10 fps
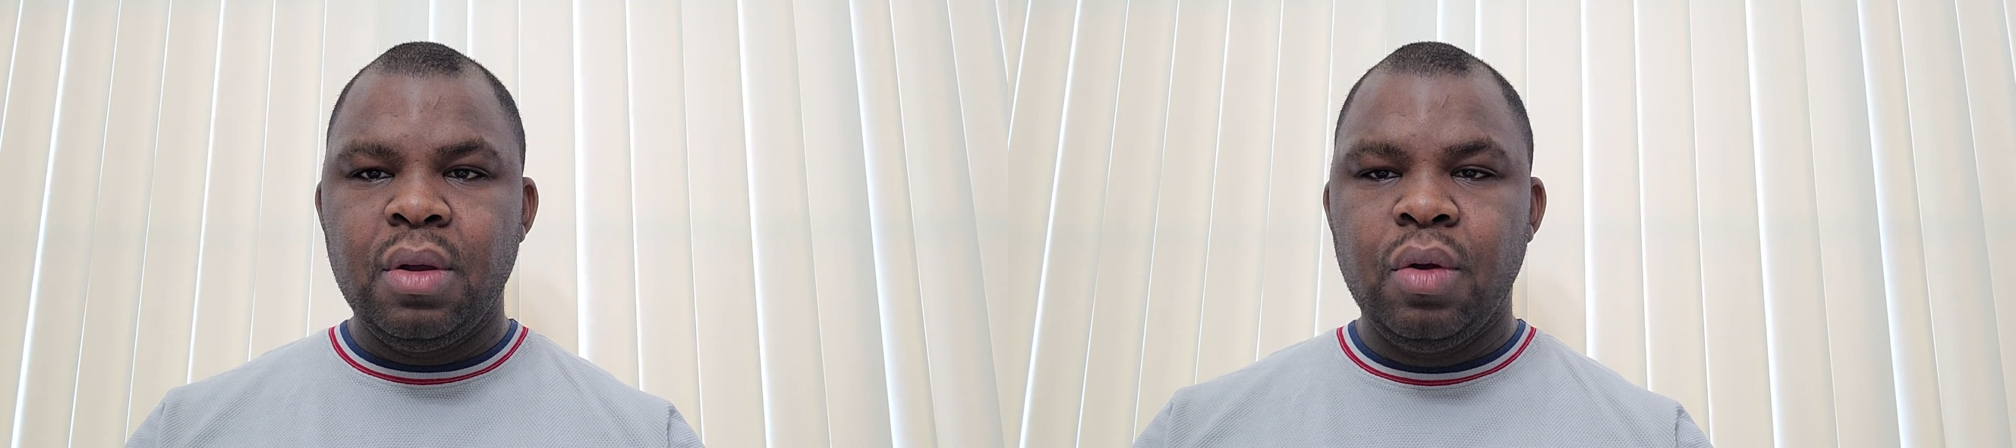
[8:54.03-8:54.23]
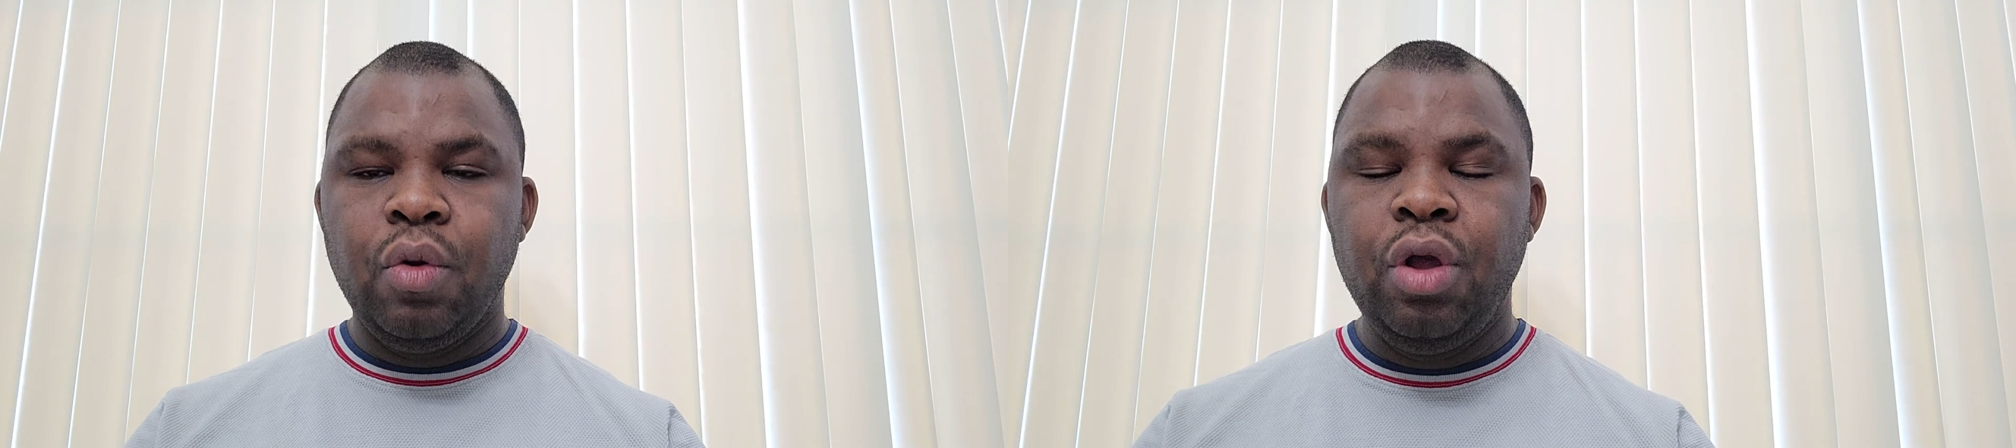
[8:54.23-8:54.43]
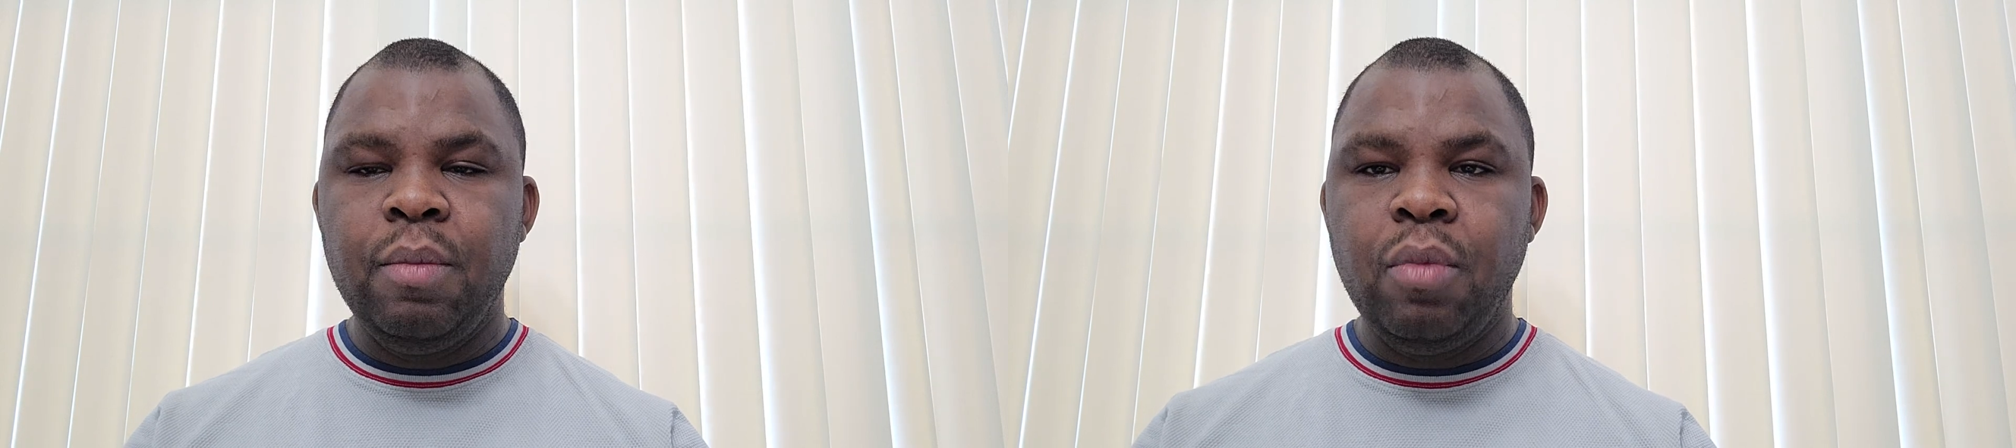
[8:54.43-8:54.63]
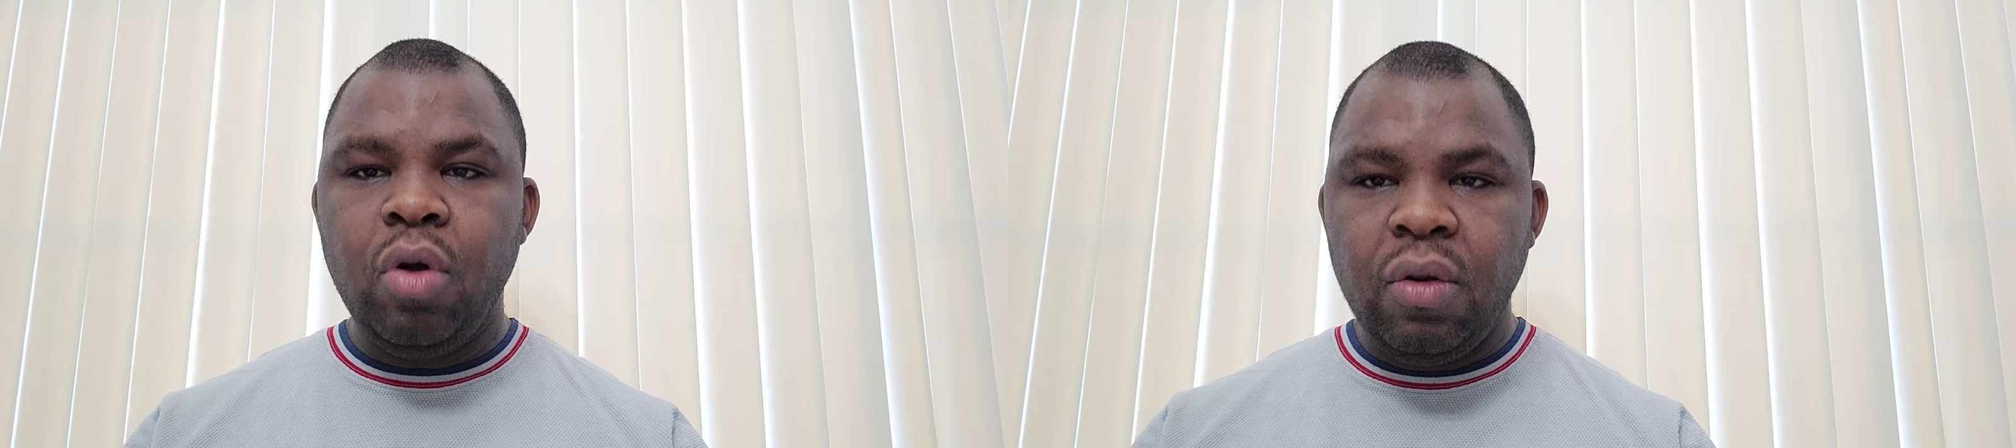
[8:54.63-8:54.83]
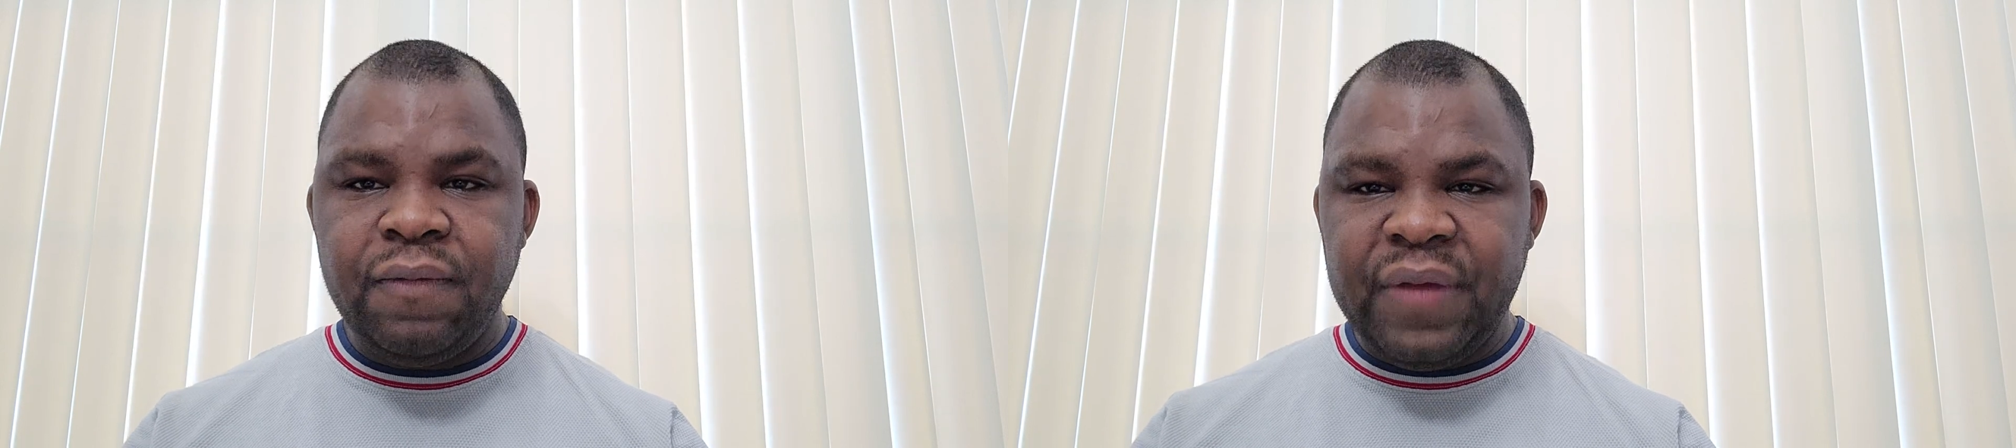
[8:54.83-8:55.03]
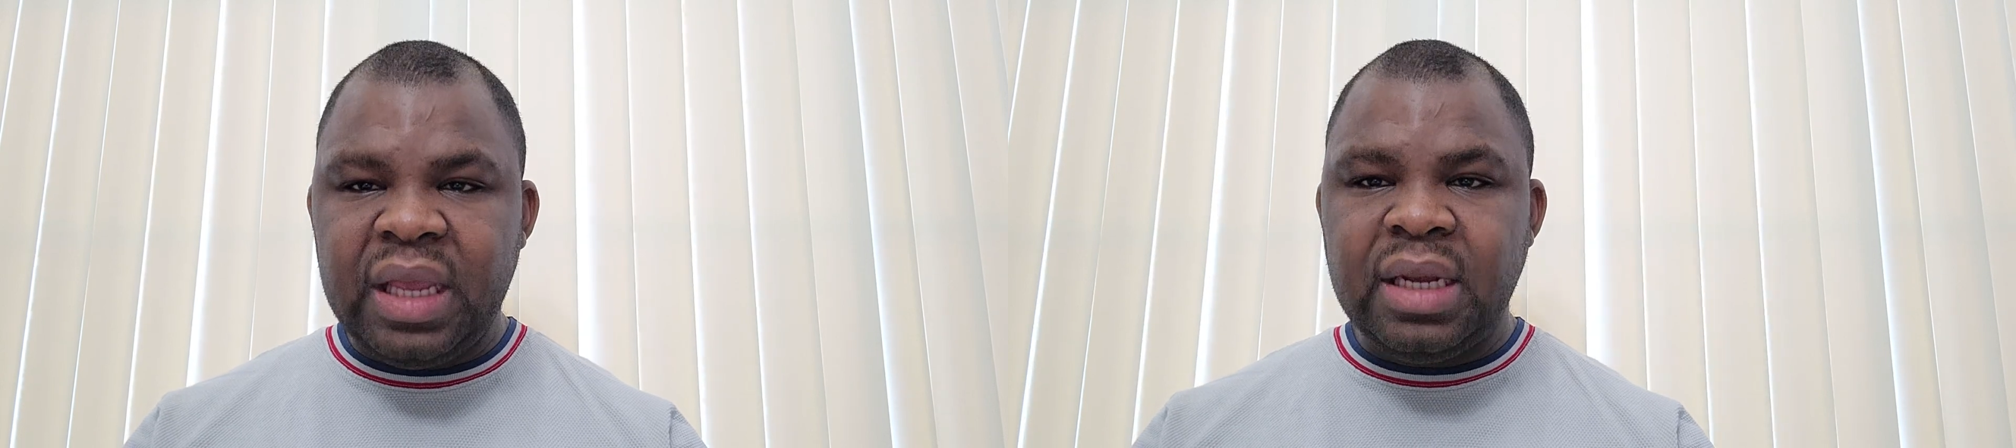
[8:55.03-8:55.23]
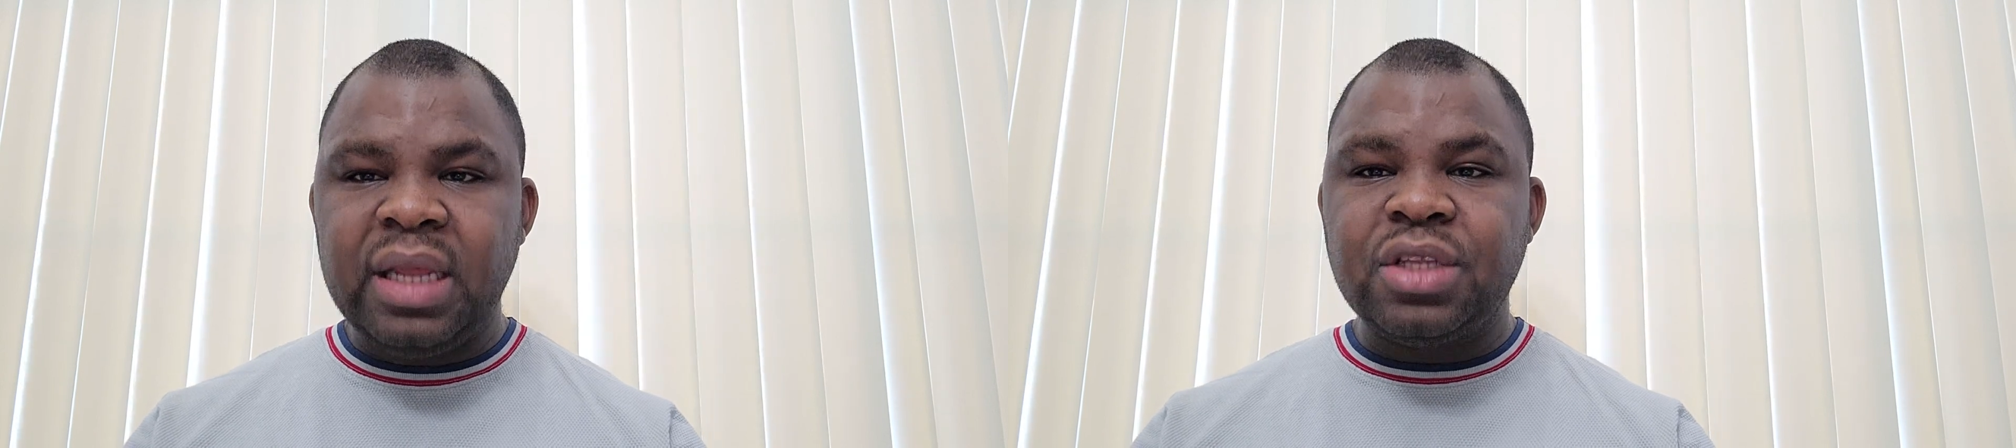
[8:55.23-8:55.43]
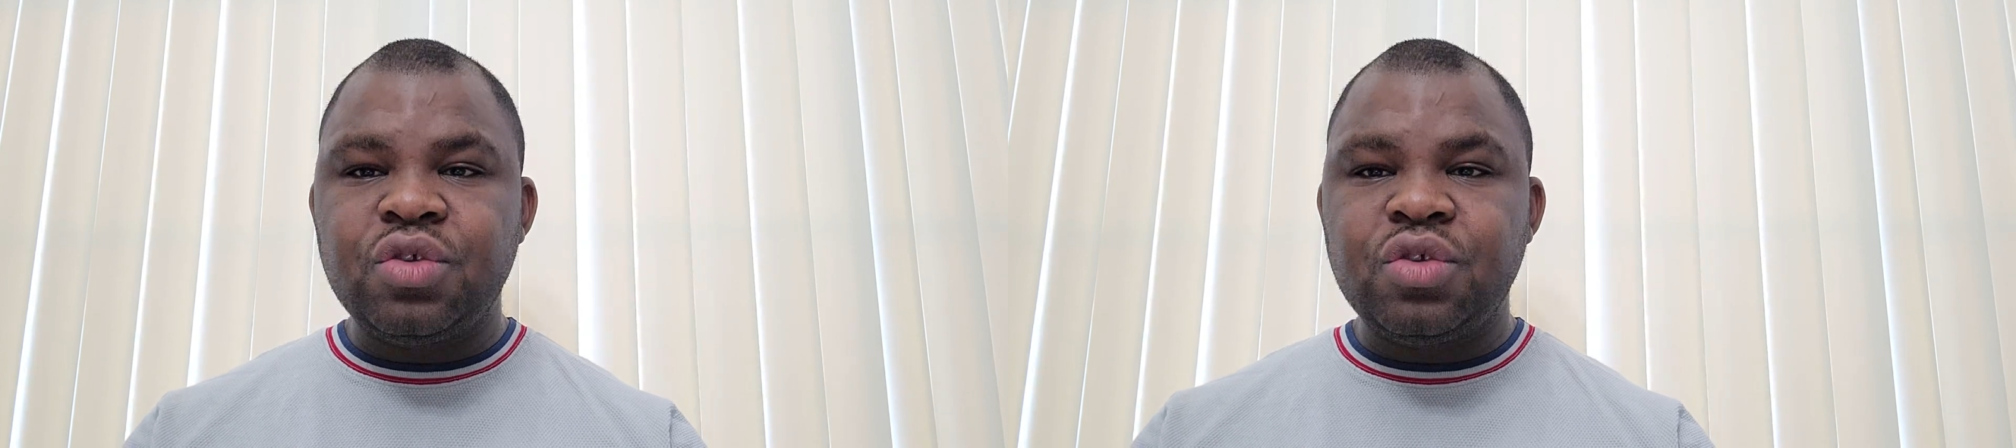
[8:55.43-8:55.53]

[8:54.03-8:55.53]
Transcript: Removing the